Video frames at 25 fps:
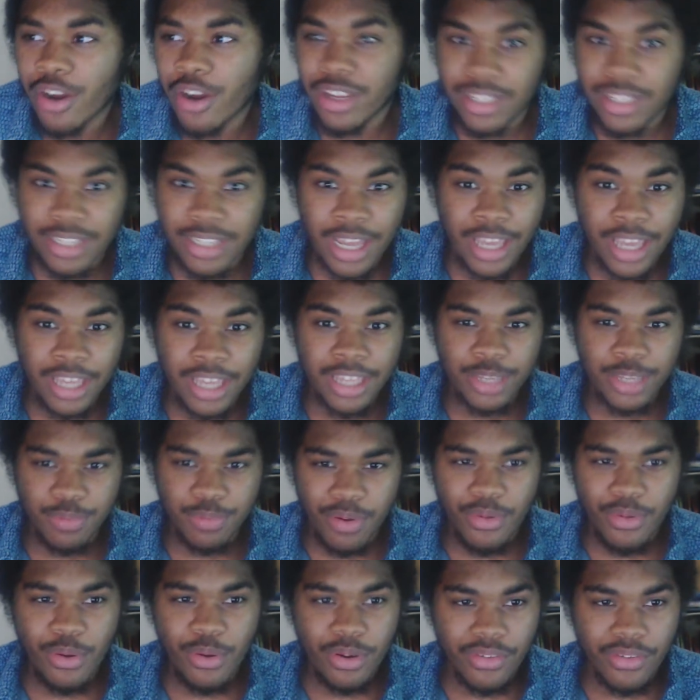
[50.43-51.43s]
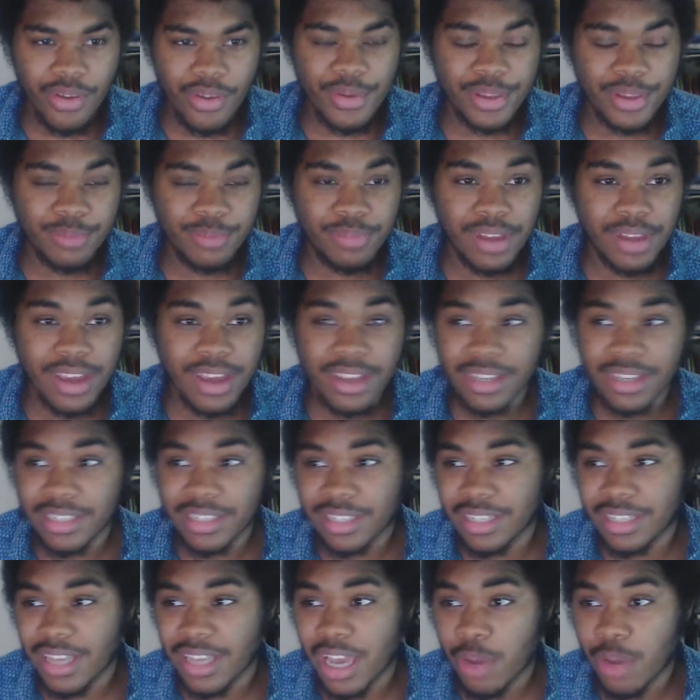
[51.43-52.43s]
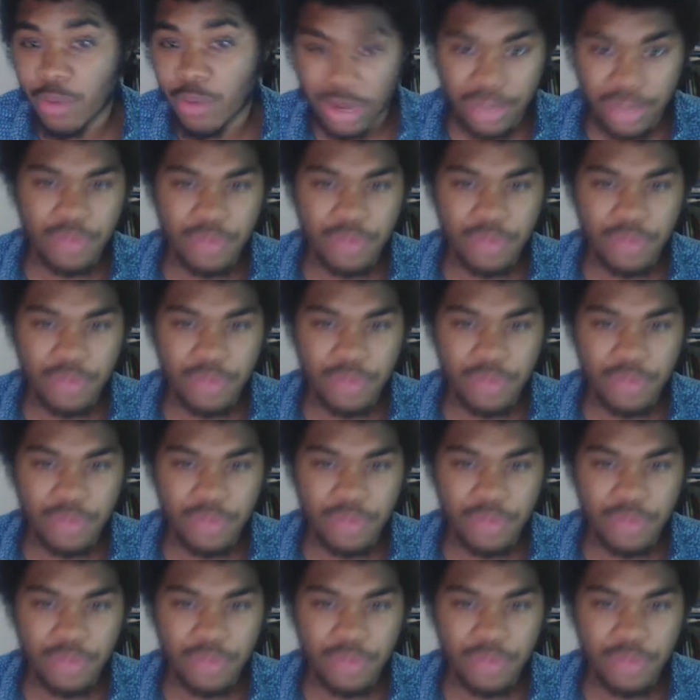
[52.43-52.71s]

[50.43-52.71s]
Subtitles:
He's probably one of my best players, one